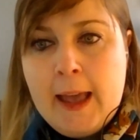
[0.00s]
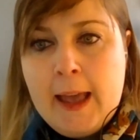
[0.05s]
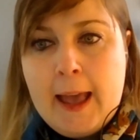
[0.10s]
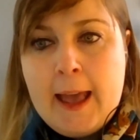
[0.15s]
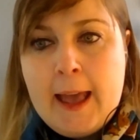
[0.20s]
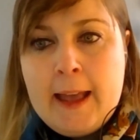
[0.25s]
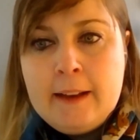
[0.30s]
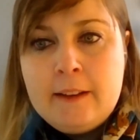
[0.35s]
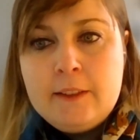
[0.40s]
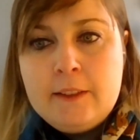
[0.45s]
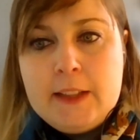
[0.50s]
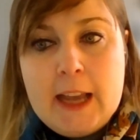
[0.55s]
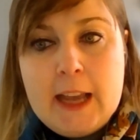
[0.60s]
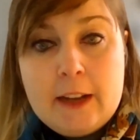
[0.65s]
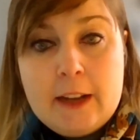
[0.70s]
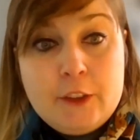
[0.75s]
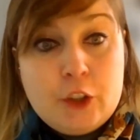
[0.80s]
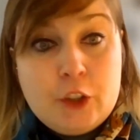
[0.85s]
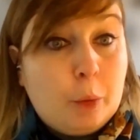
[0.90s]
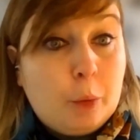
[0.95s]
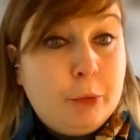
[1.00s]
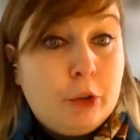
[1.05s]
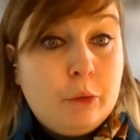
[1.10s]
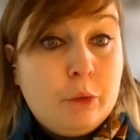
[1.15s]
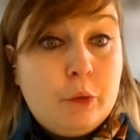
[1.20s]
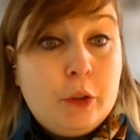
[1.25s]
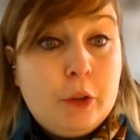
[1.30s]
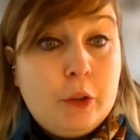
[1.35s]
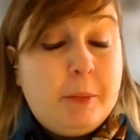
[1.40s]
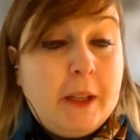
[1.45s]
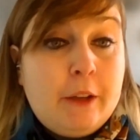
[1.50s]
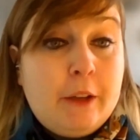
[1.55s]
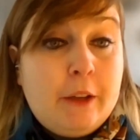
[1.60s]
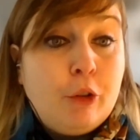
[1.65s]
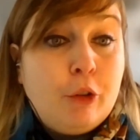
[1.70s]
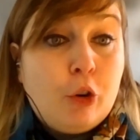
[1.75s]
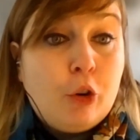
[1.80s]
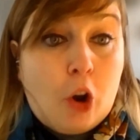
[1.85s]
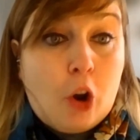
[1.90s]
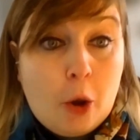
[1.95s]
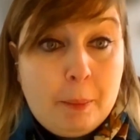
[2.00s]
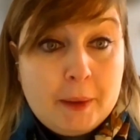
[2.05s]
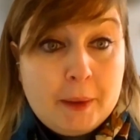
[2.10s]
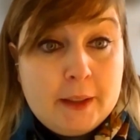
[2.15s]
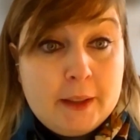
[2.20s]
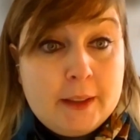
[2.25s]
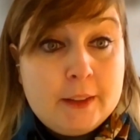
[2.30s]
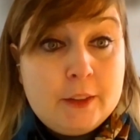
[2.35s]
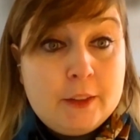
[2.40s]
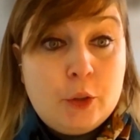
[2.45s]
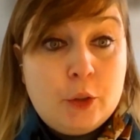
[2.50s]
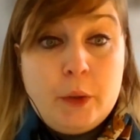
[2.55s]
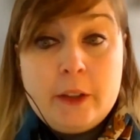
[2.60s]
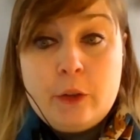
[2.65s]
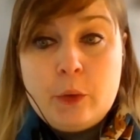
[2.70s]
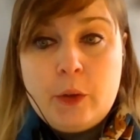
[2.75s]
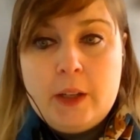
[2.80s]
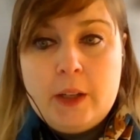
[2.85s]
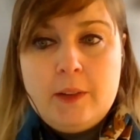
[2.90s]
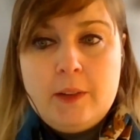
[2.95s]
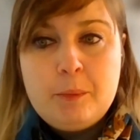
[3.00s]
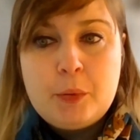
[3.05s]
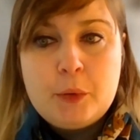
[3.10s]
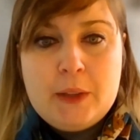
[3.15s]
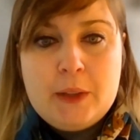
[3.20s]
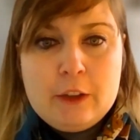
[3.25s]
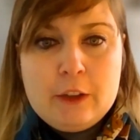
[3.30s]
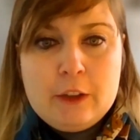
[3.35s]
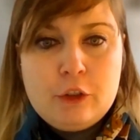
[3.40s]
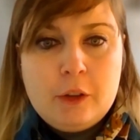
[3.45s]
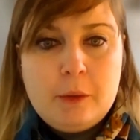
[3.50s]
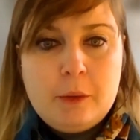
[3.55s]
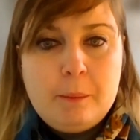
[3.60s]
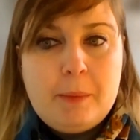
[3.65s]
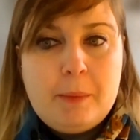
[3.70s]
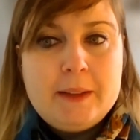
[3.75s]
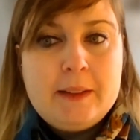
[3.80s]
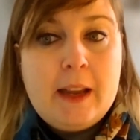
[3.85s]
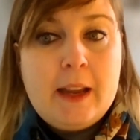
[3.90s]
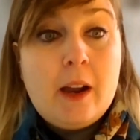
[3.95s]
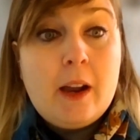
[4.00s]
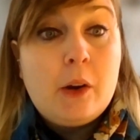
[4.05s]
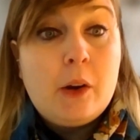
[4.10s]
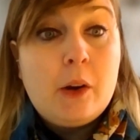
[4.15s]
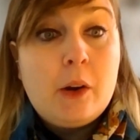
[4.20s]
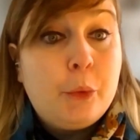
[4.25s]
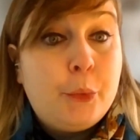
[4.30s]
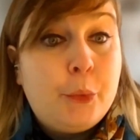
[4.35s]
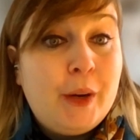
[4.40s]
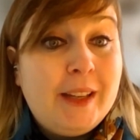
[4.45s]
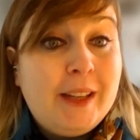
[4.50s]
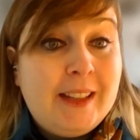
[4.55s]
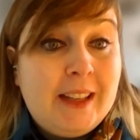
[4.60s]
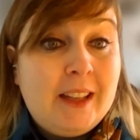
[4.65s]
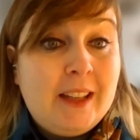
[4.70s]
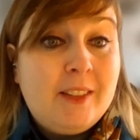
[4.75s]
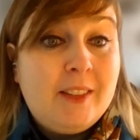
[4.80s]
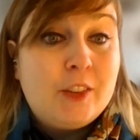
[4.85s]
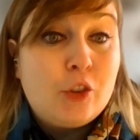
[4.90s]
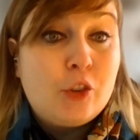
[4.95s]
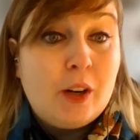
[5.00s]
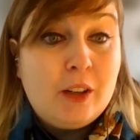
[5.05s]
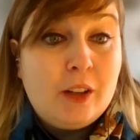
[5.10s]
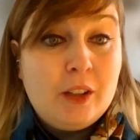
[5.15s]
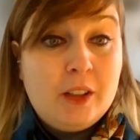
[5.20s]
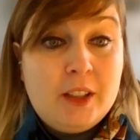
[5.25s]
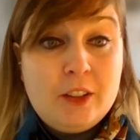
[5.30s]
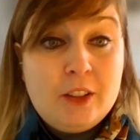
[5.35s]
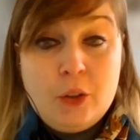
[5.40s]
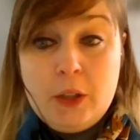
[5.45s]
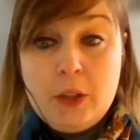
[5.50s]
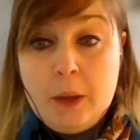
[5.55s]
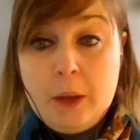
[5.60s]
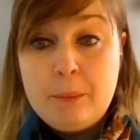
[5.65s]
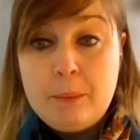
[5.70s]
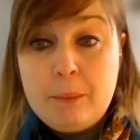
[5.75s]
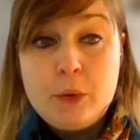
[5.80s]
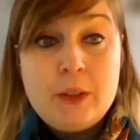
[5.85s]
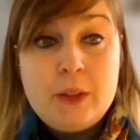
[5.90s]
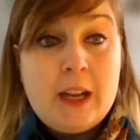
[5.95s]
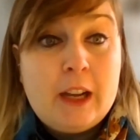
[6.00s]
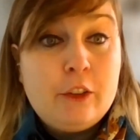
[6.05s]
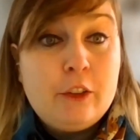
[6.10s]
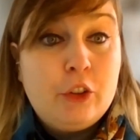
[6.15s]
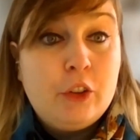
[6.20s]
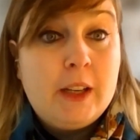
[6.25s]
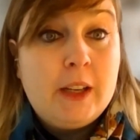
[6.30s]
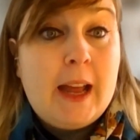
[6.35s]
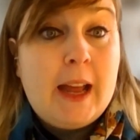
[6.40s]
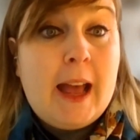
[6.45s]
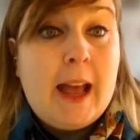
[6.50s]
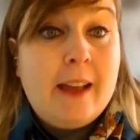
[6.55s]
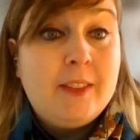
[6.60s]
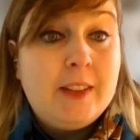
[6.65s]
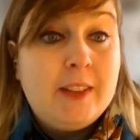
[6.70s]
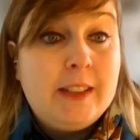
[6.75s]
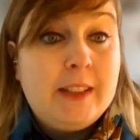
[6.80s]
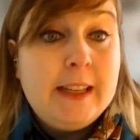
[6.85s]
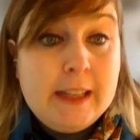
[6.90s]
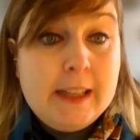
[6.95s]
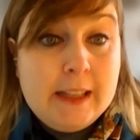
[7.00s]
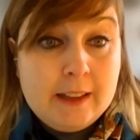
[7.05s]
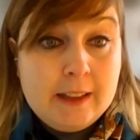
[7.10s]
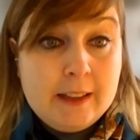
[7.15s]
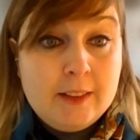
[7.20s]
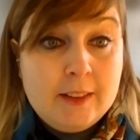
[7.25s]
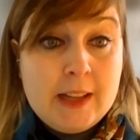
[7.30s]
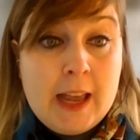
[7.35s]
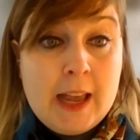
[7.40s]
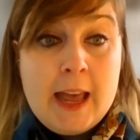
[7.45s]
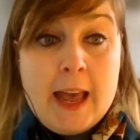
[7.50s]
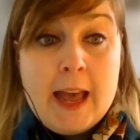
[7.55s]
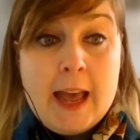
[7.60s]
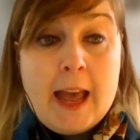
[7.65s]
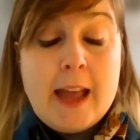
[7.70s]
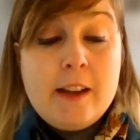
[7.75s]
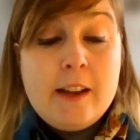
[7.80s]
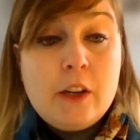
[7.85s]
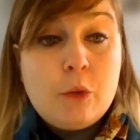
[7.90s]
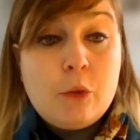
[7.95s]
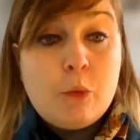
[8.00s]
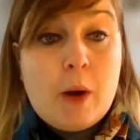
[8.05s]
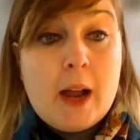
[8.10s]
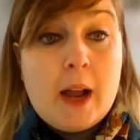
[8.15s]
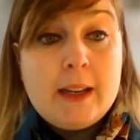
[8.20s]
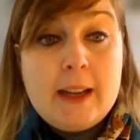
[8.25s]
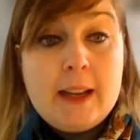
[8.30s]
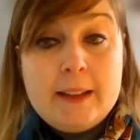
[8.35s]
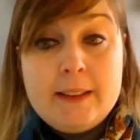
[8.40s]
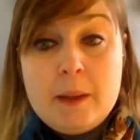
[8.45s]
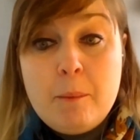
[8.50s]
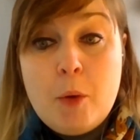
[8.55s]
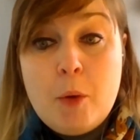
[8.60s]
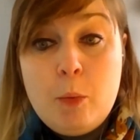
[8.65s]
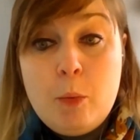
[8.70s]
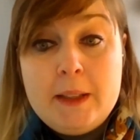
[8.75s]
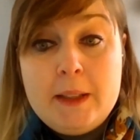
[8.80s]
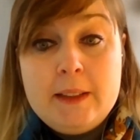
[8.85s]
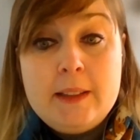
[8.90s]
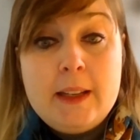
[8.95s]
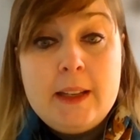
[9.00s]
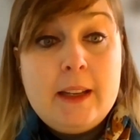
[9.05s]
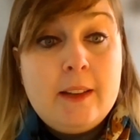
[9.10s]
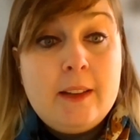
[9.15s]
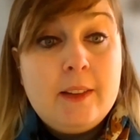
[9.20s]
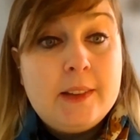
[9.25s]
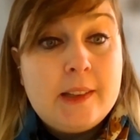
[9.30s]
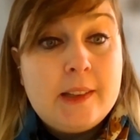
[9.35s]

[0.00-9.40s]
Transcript: And the other option would be for OPEC to increase production, but they are already struggling to keep production as it is. And Iraq at the moment is